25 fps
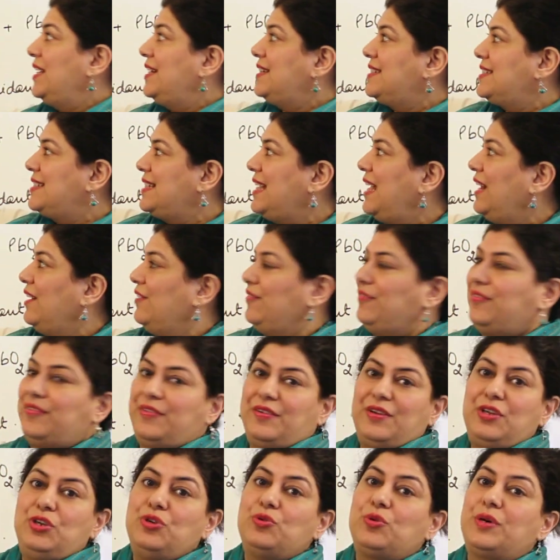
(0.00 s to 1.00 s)
itself
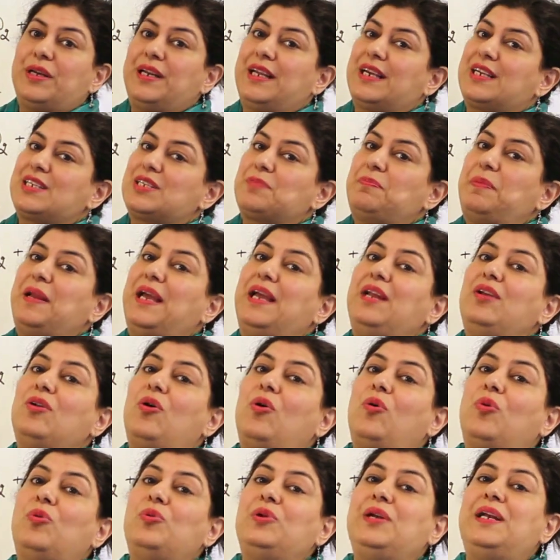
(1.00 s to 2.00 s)
you can explain
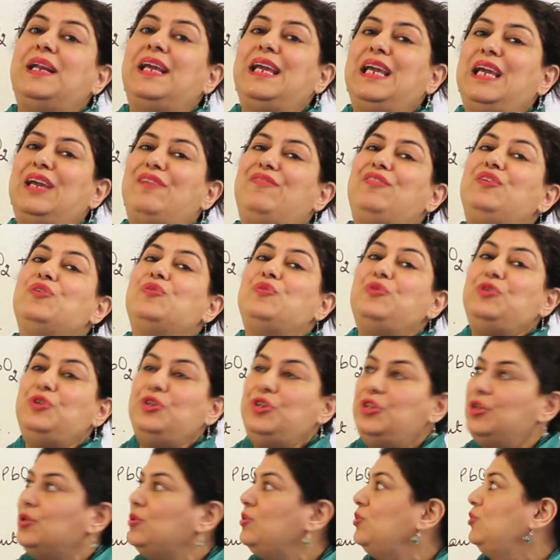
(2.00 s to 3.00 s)
only if you
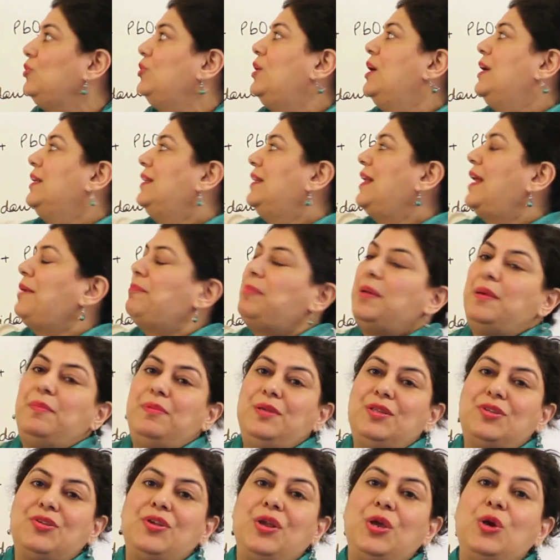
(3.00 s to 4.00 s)
knew that
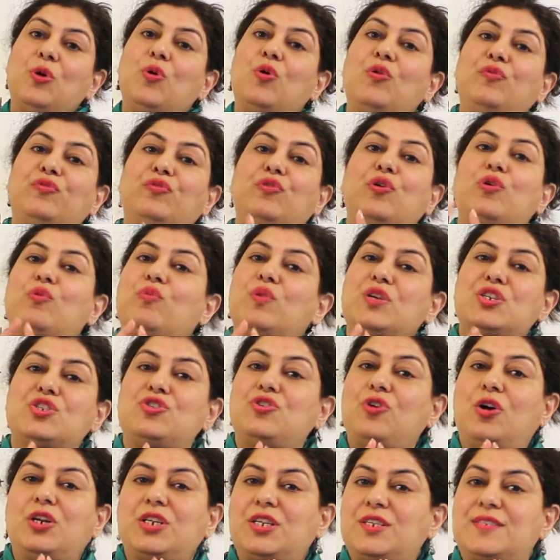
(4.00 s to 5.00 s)
PB3O4 was
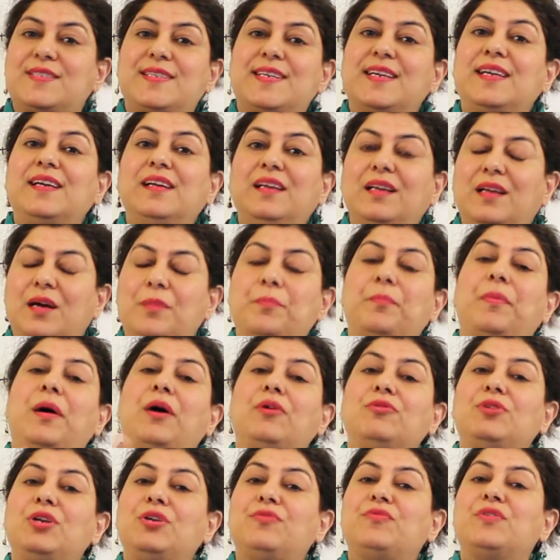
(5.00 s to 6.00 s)
not a single
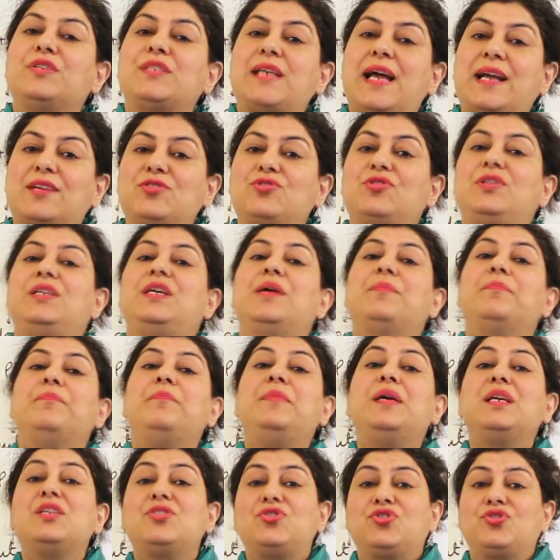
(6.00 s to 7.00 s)
compound, it was actually a
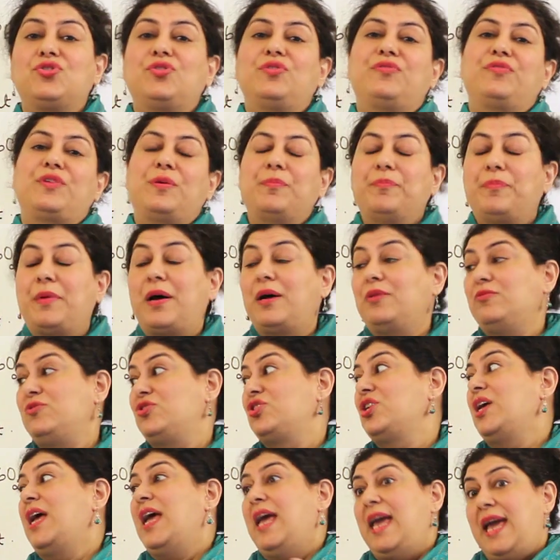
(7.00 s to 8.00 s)
mixture of
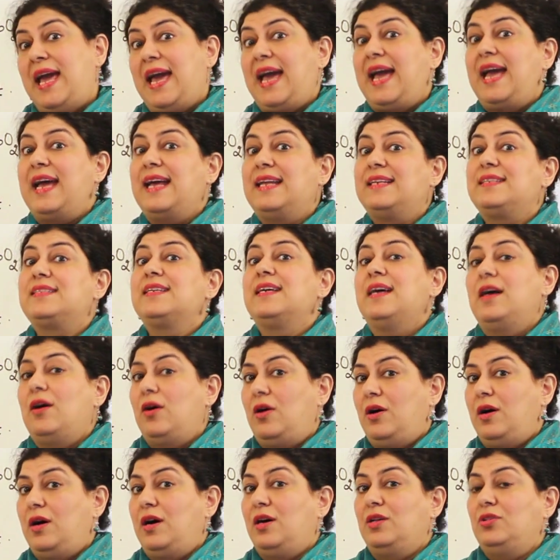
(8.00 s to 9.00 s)
compounds and
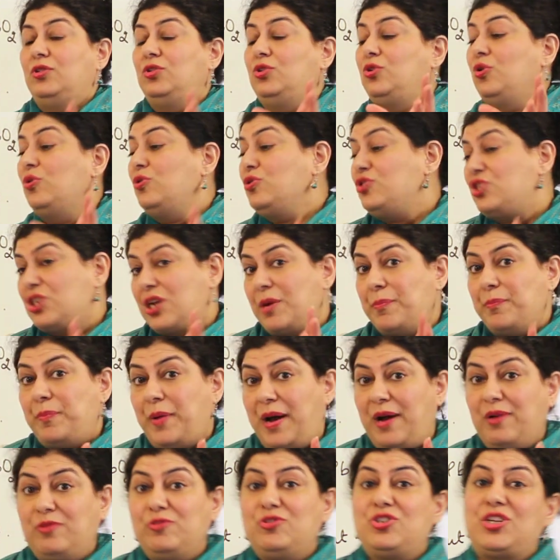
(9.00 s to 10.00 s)
uh, those
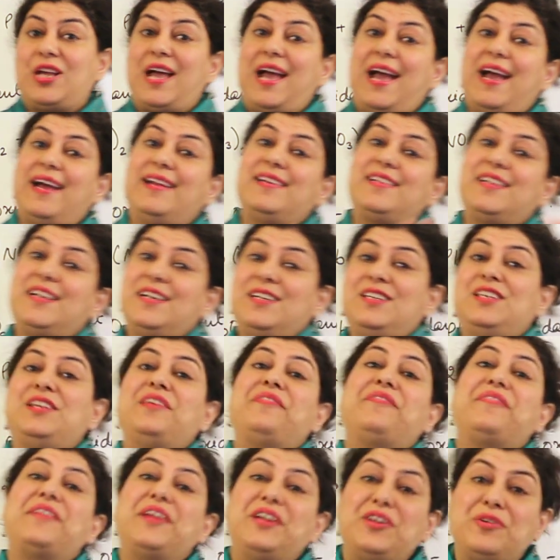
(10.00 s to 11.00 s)
compounds had
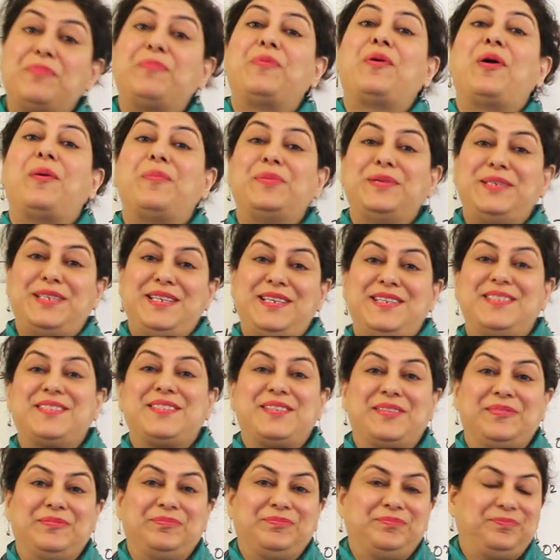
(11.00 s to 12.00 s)
different
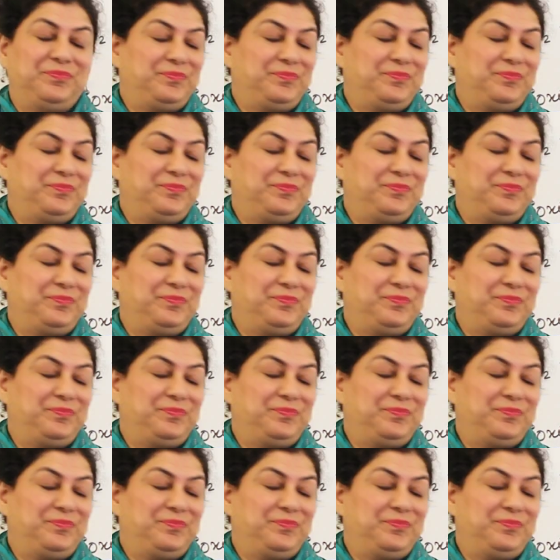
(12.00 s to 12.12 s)
properties.